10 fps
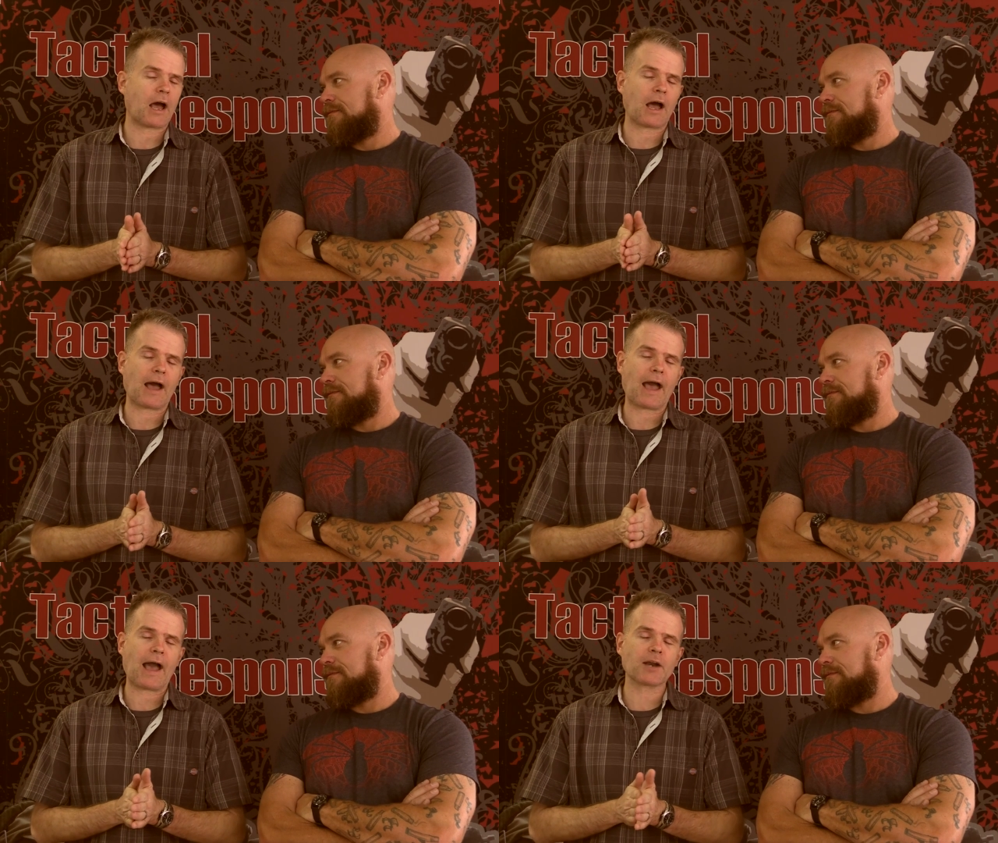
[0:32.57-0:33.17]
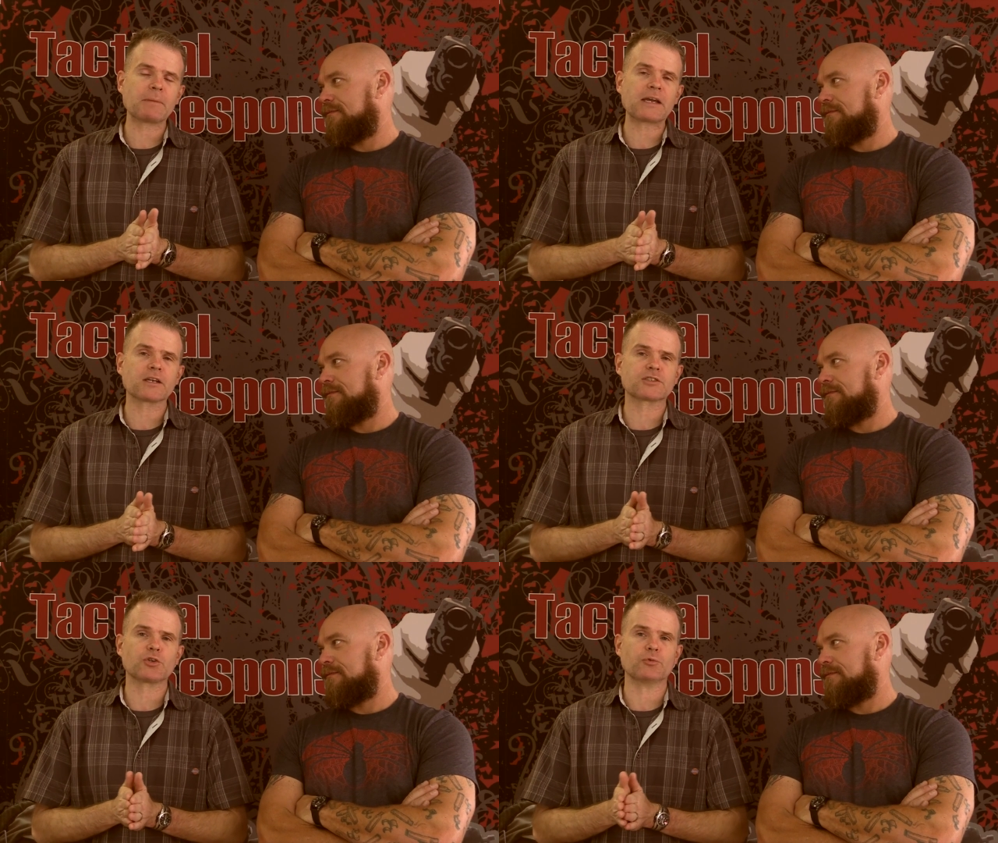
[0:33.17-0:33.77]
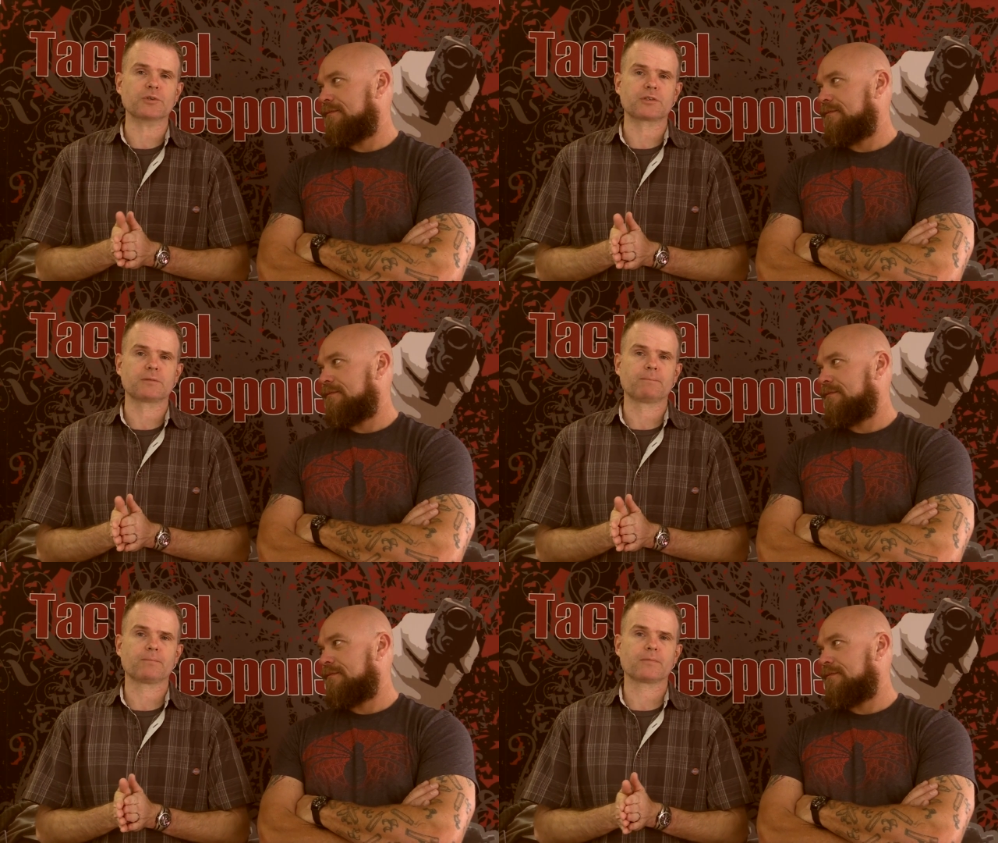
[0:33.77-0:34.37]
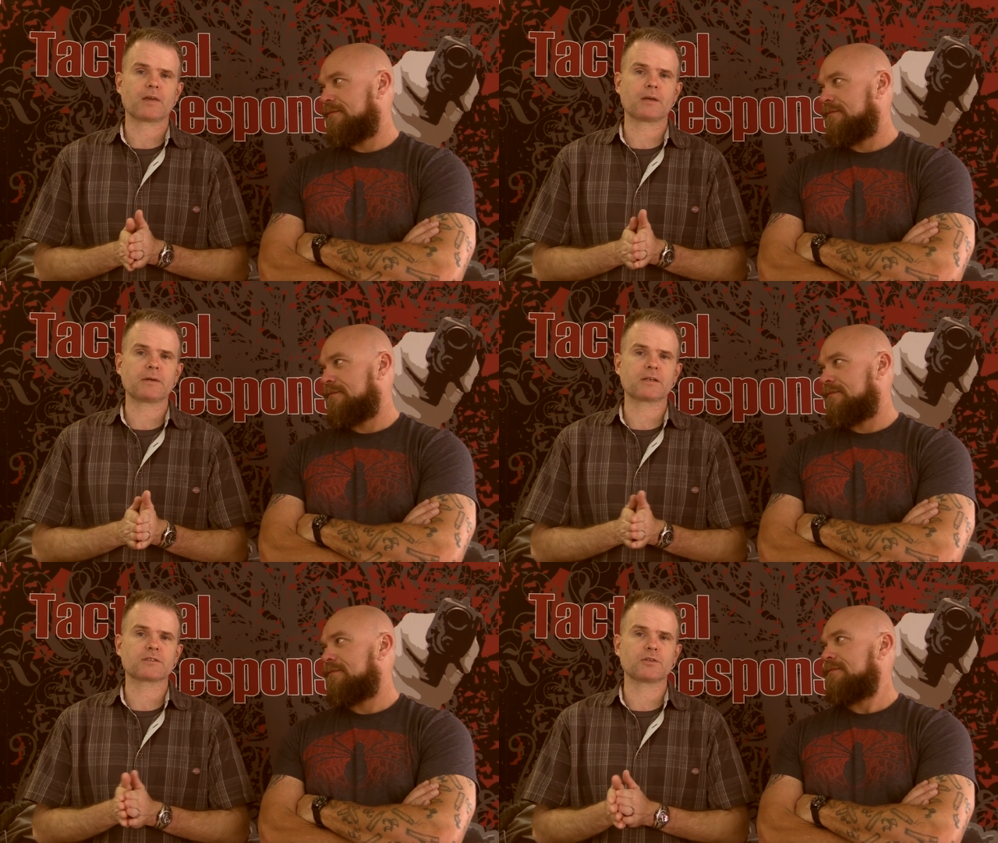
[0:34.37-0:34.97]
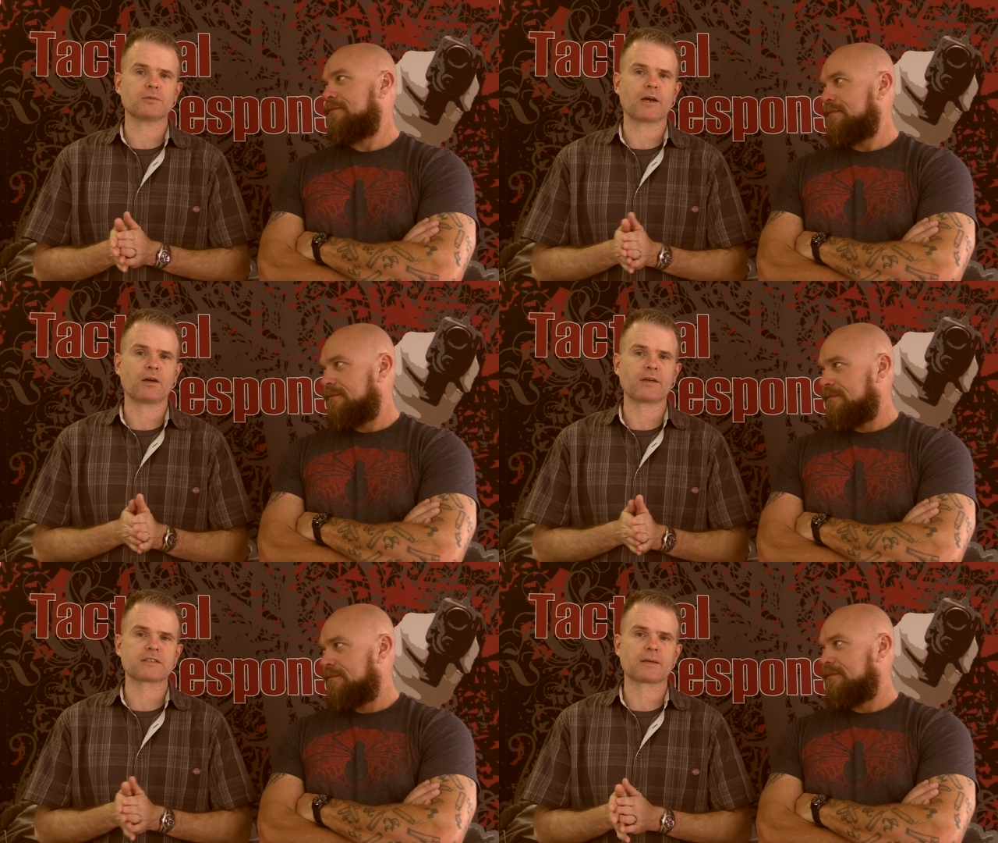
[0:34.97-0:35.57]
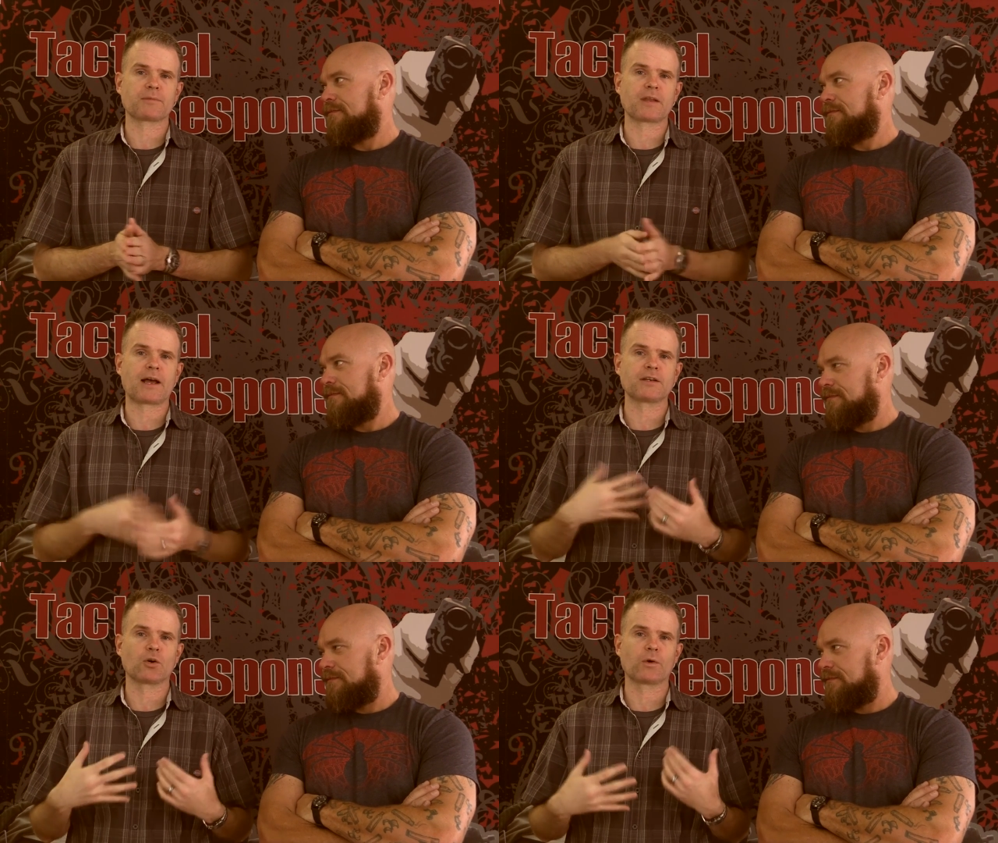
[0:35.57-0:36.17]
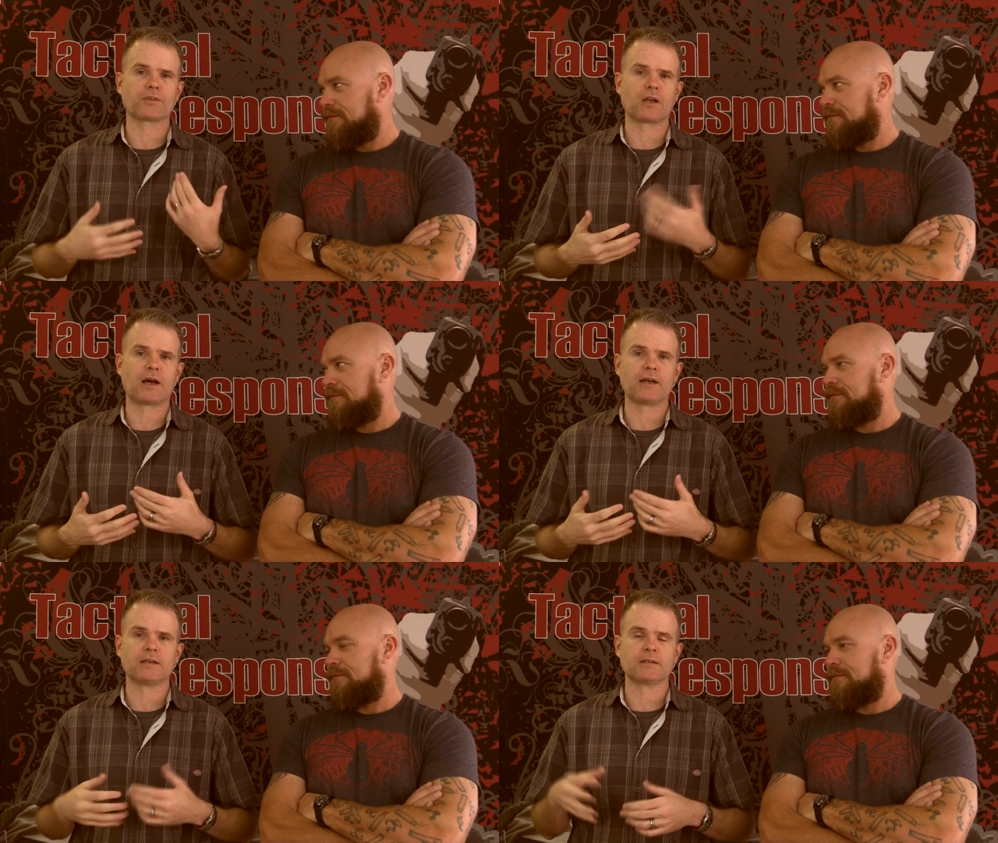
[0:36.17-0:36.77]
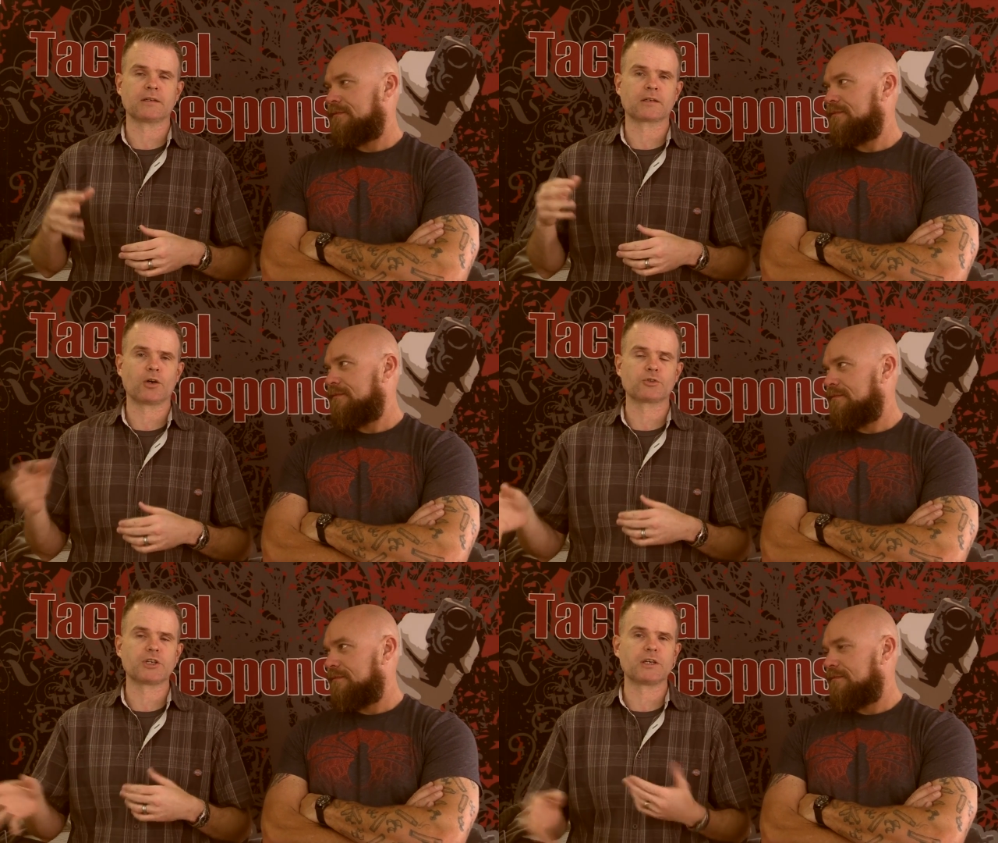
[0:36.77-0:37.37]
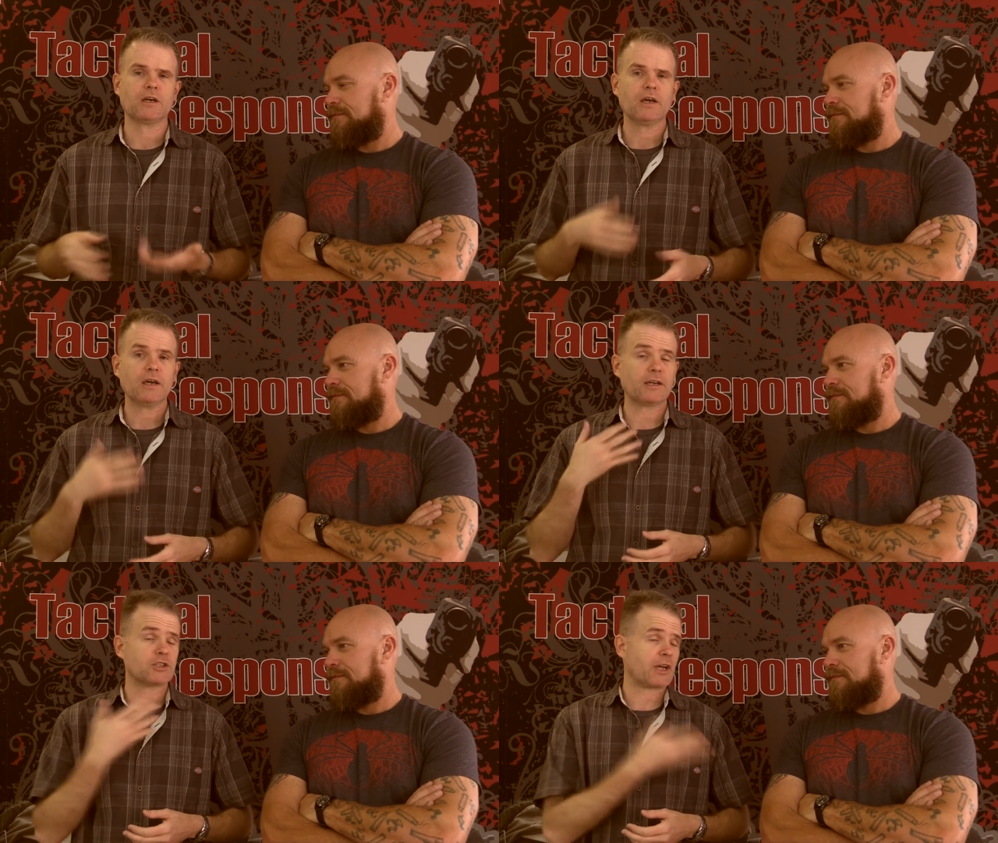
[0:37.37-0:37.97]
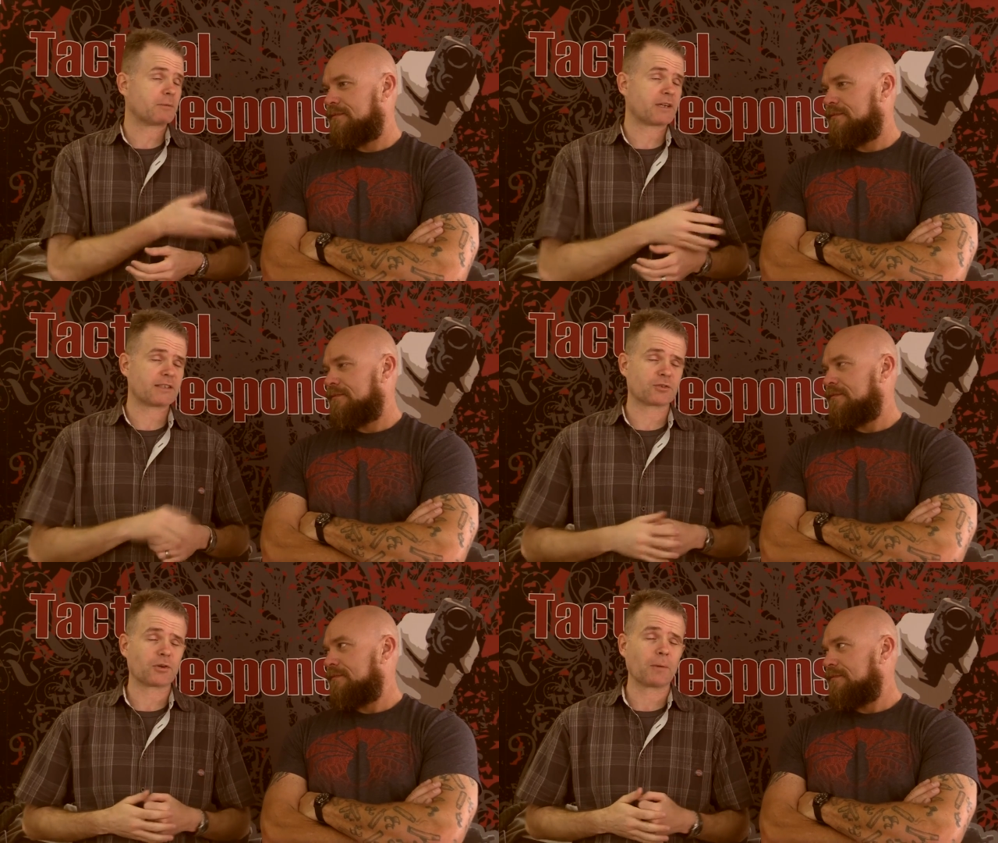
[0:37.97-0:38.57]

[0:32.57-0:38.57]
Speaker 1: uh, how to be a good student how to be a good student. I know that's something that I deal with a lot in, in coaching, and James has a